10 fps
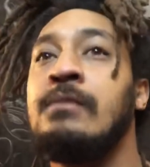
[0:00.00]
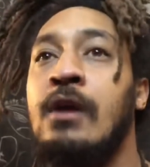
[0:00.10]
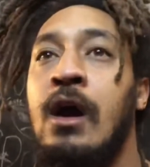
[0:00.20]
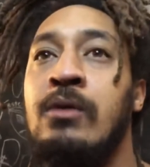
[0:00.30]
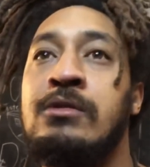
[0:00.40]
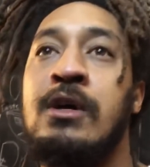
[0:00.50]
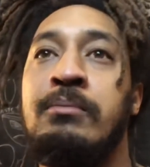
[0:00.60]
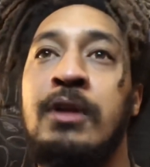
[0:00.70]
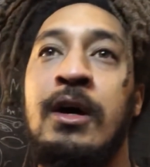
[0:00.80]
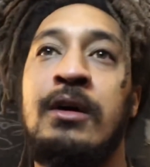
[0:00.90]
Hey, what's up,
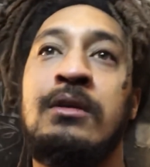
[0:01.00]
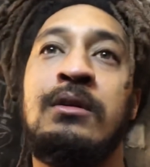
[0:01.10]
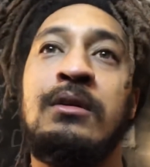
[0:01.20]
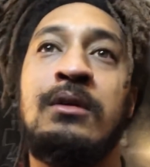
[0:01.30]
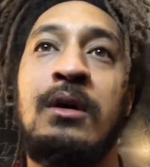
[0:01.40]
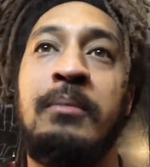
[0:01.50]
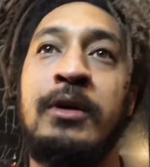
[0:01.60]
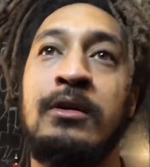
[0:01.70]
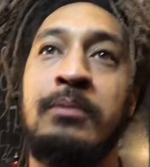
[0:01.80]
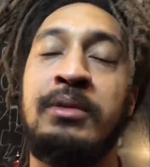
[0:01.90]
Blood? I'm here
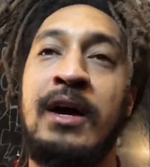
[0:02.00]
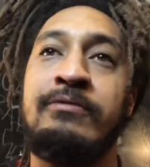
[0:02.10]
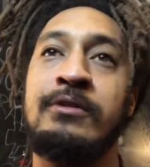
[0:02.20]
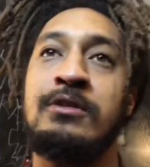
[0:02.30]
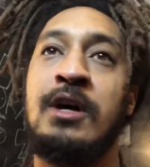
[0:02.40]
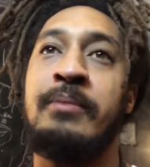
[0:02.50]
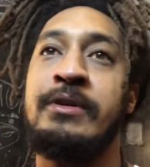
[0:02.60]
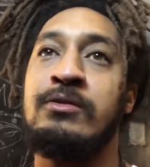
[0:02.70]
to apply for the job at the